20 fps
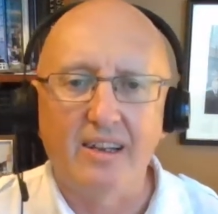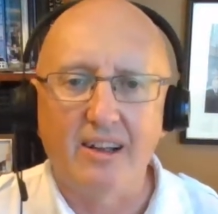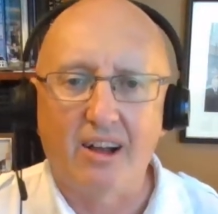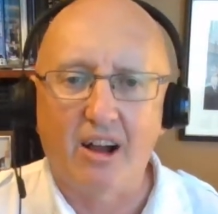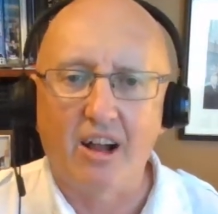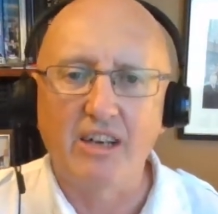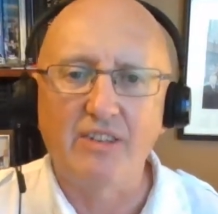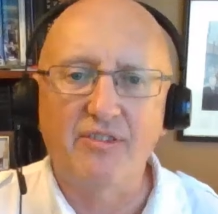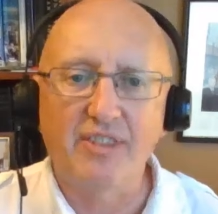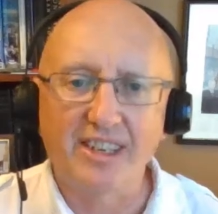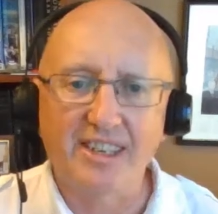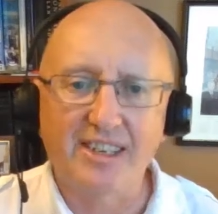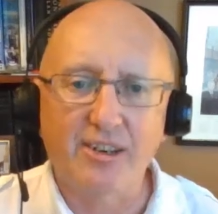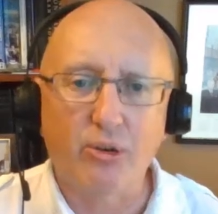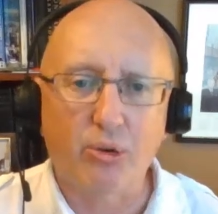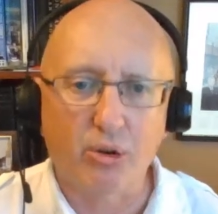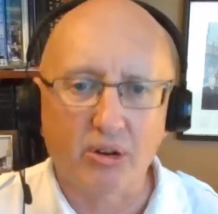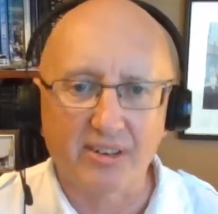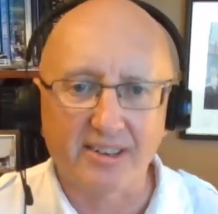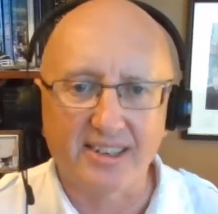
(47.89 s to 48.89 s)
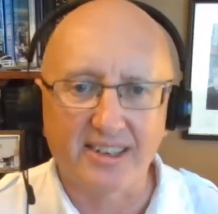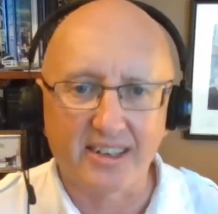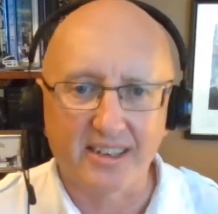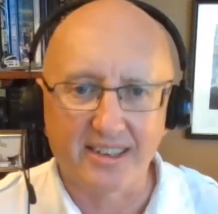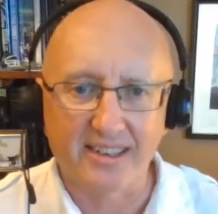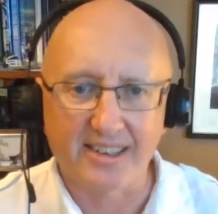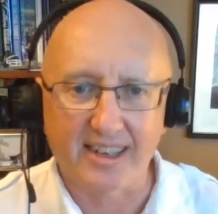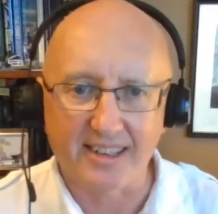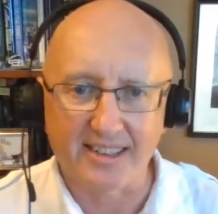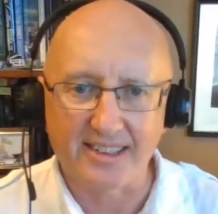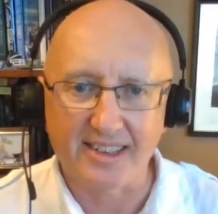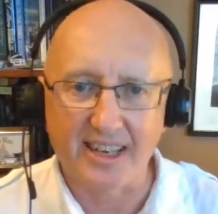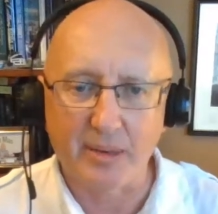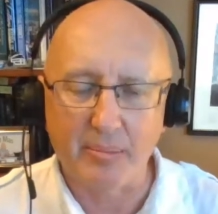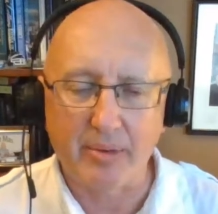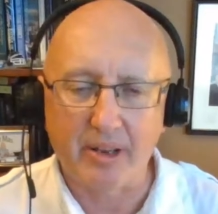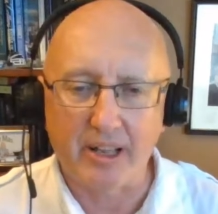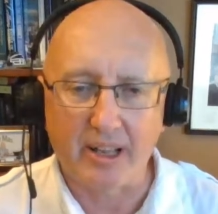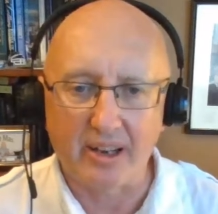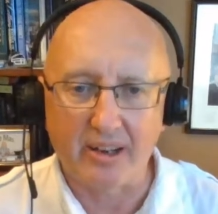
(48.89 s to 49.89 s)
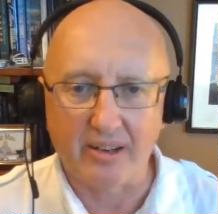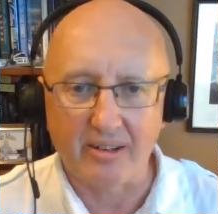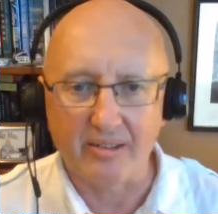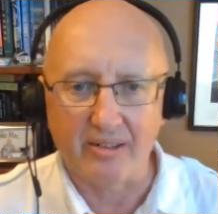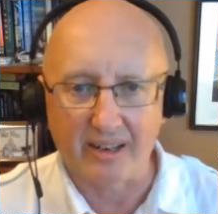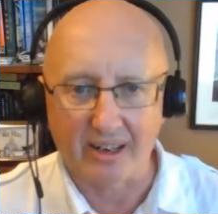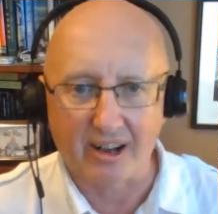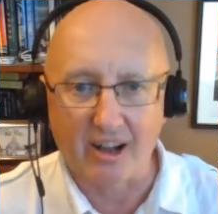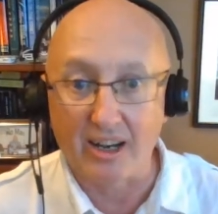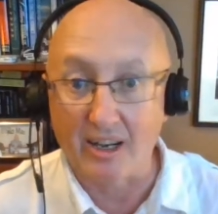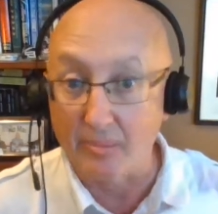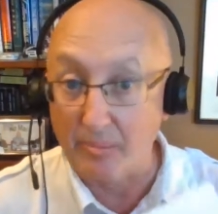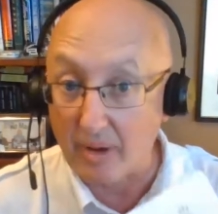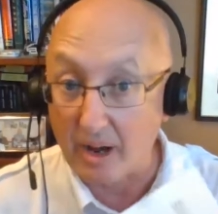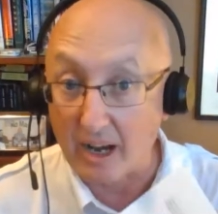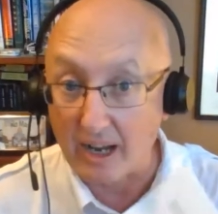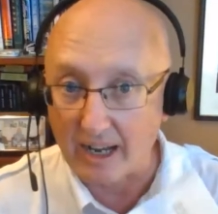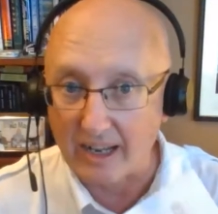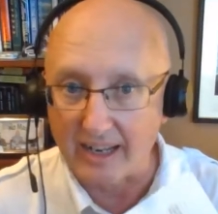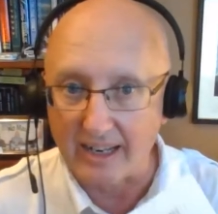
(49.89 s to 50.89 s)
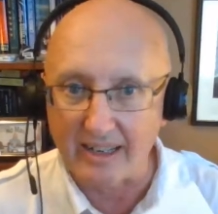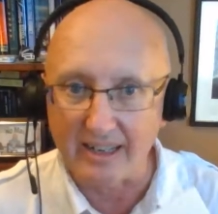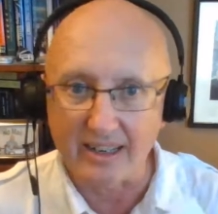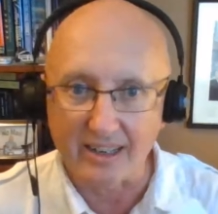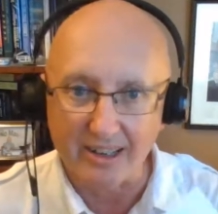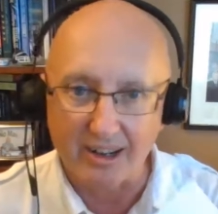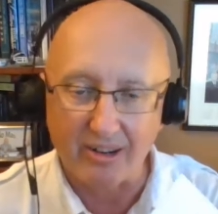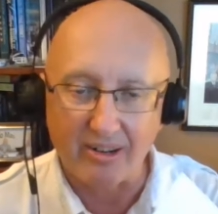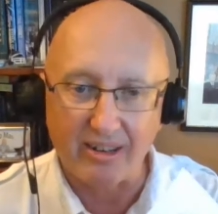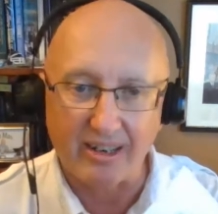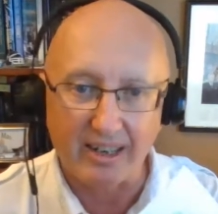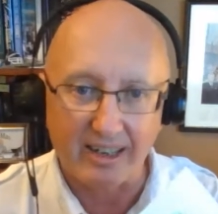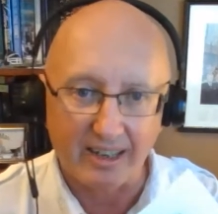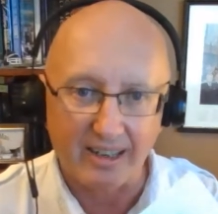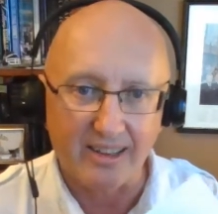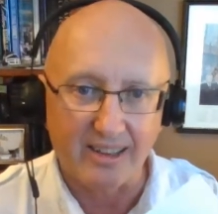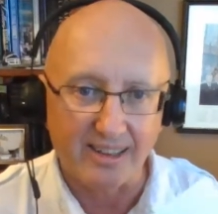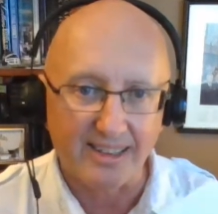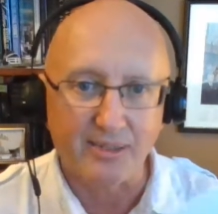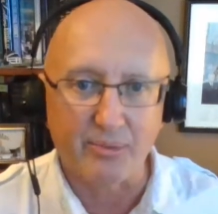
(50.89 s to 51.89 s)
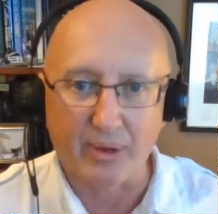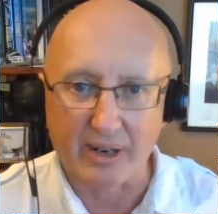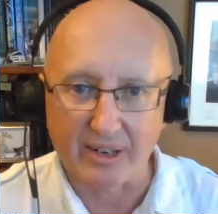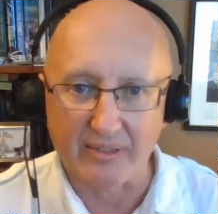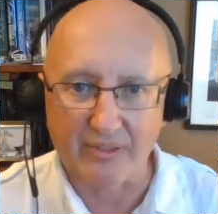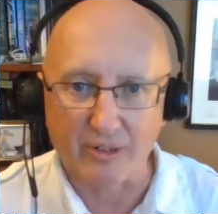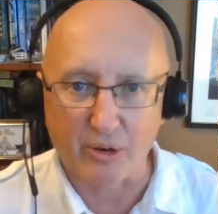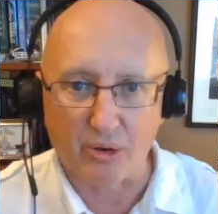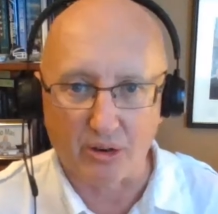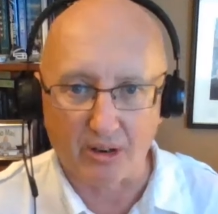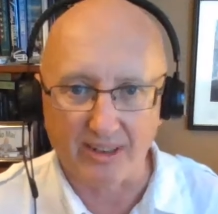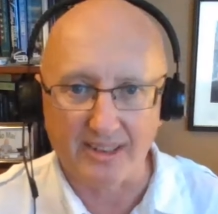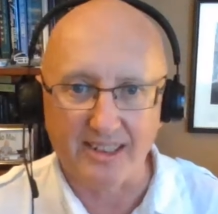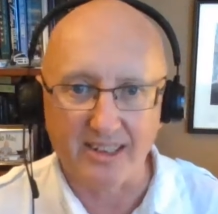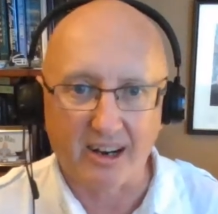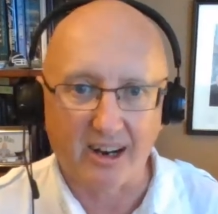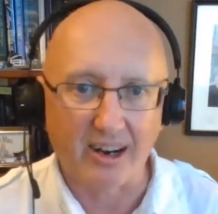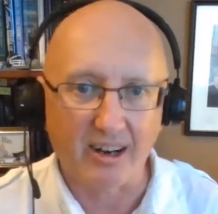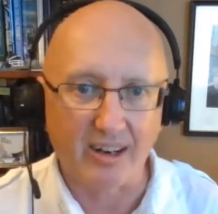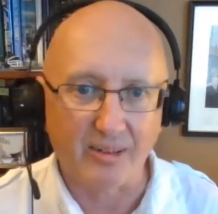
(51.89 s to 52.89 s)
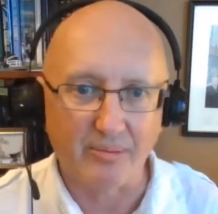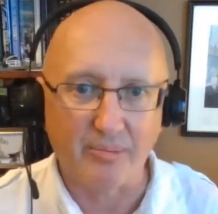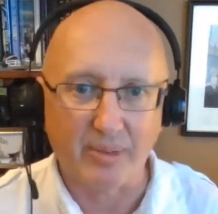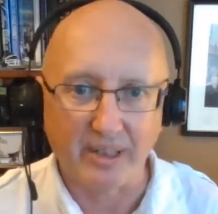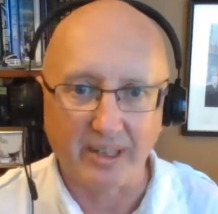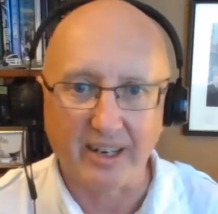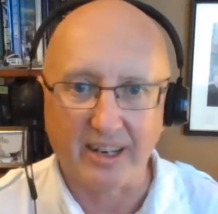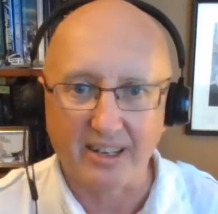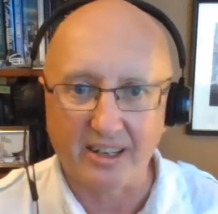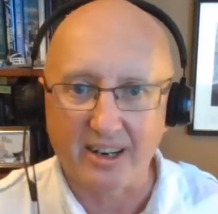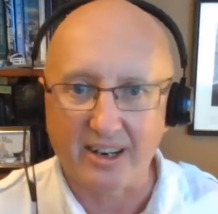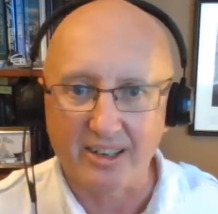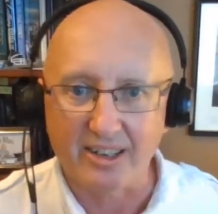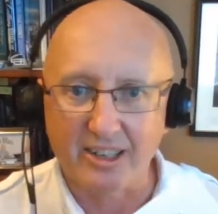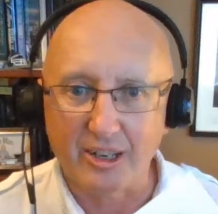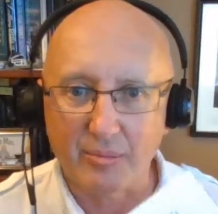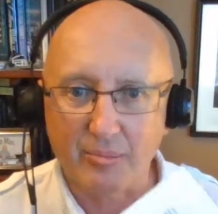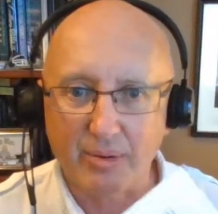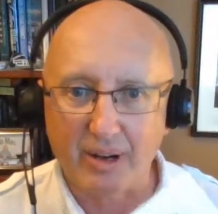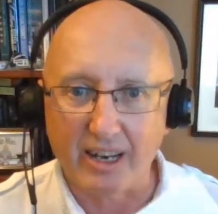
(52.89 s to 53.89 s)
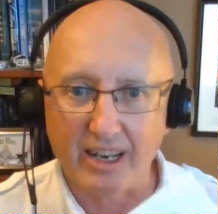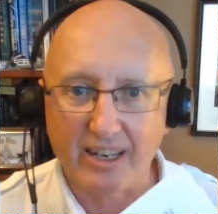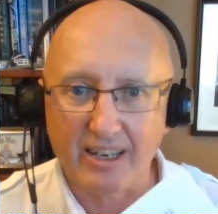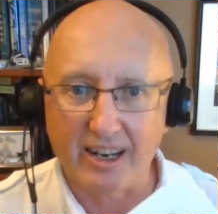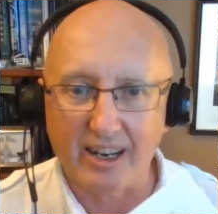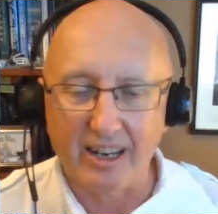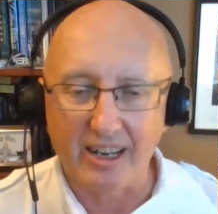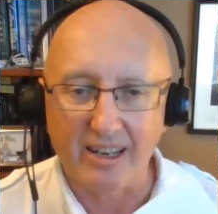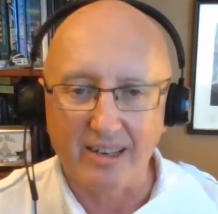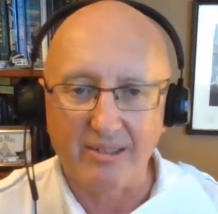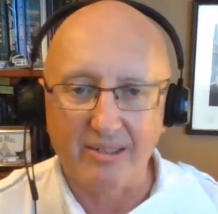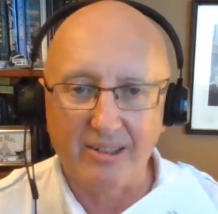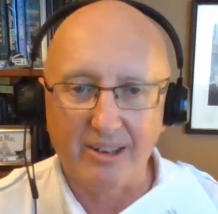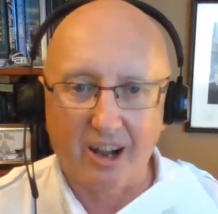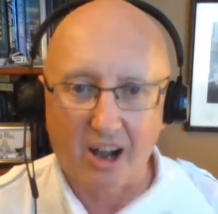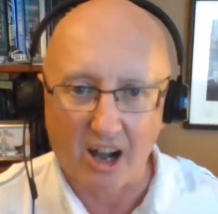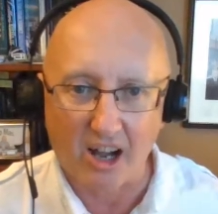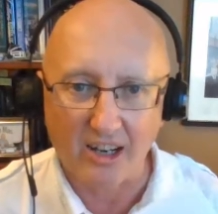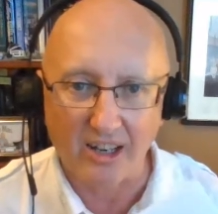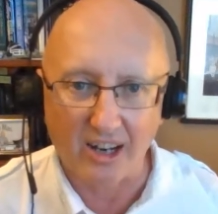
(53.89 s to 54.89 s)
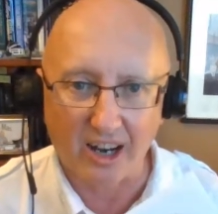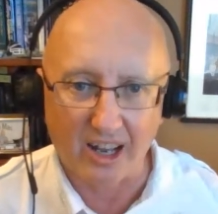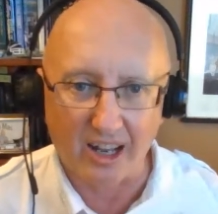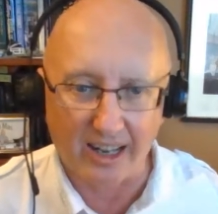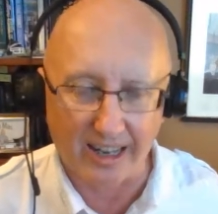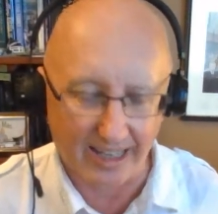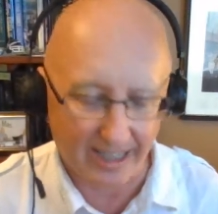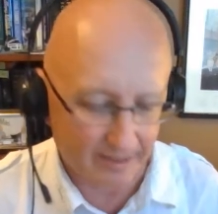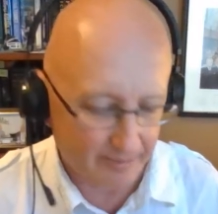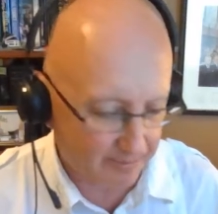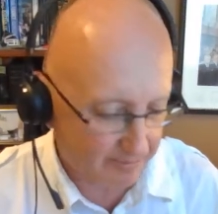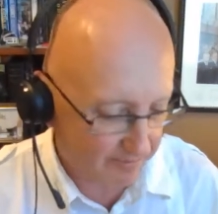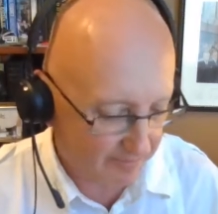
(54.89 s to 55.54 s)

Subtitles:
all of these courses at CBU and all of mine, including this one, of course, are being done completely online.